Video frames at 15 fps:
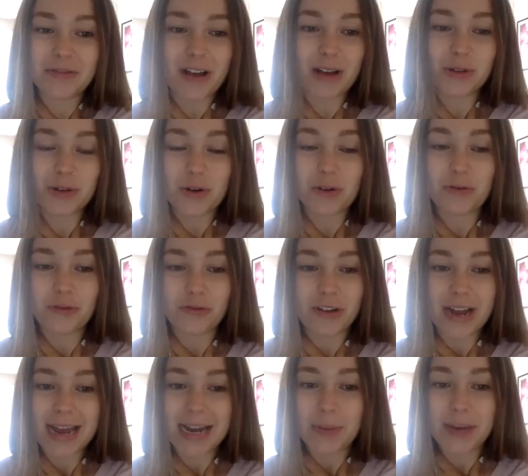founder of
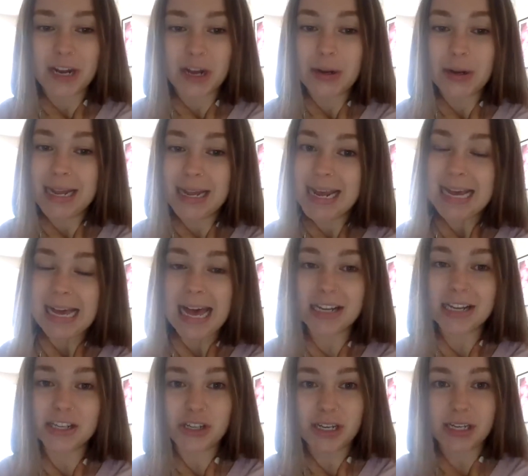Renee Lapino Clinic,
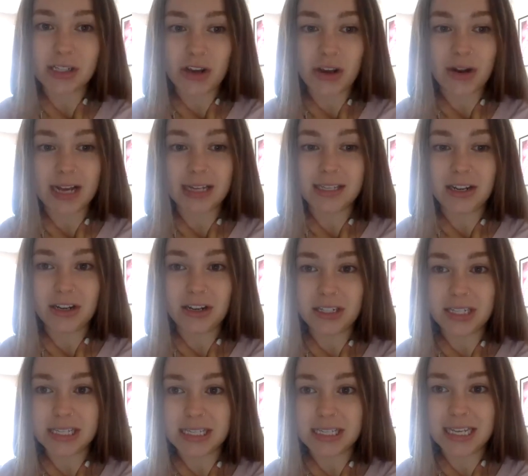and she is known as the
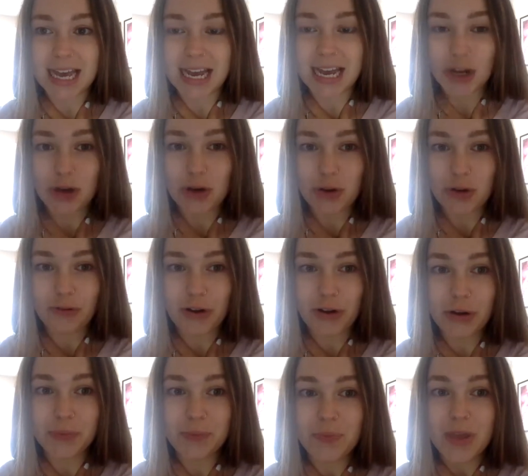London Skin
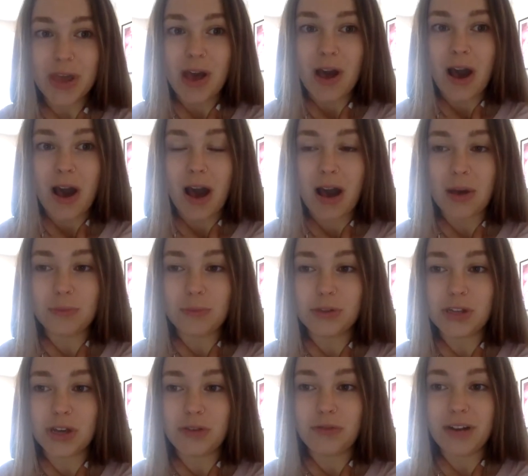Guru. Um,
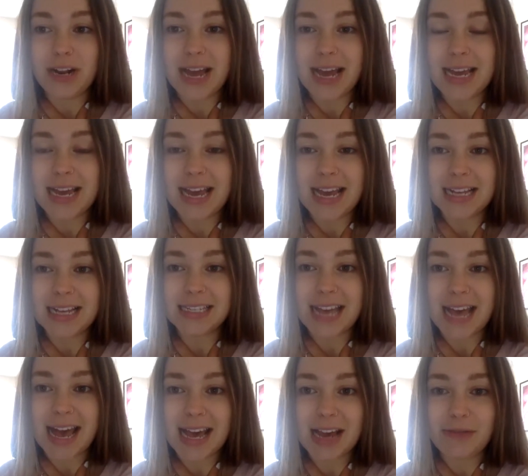so Renee is
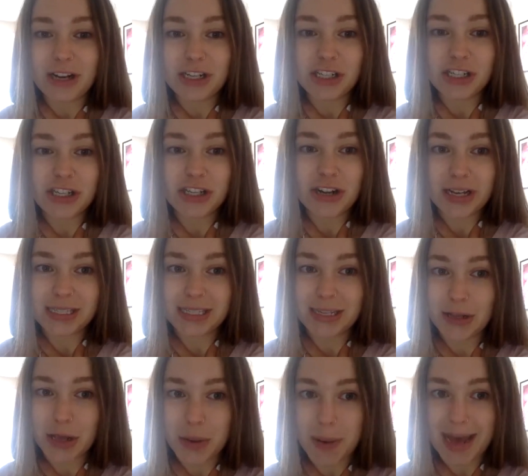a registered nurse in
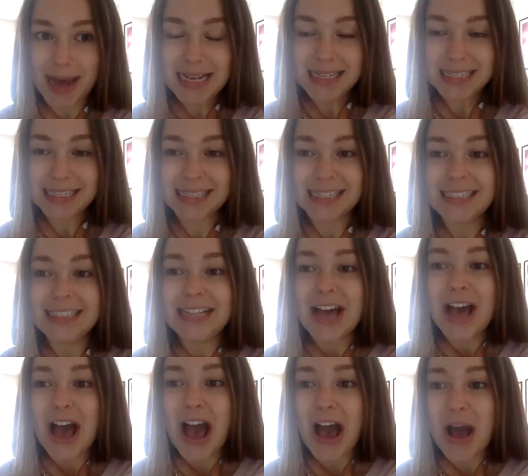the US.
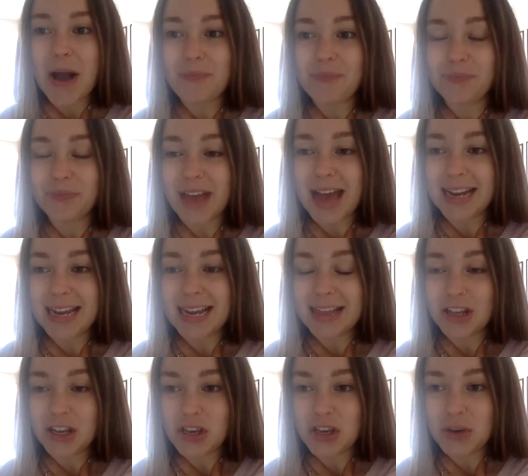Um, and in
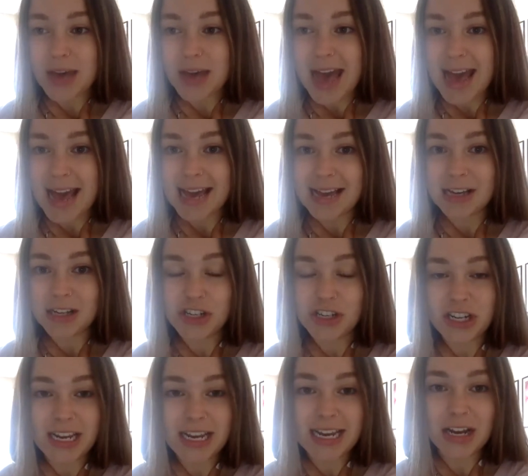the UK,
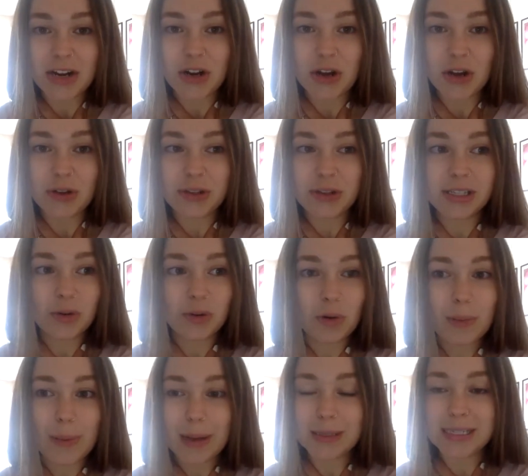she knows all
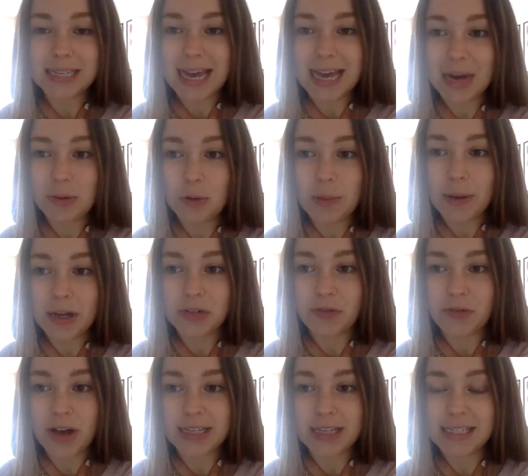about skin, all about
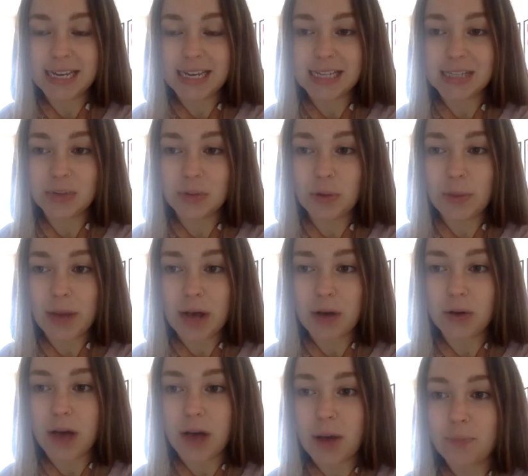devices, all
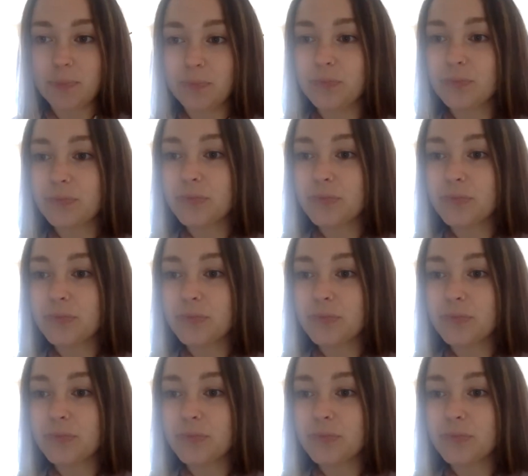about um,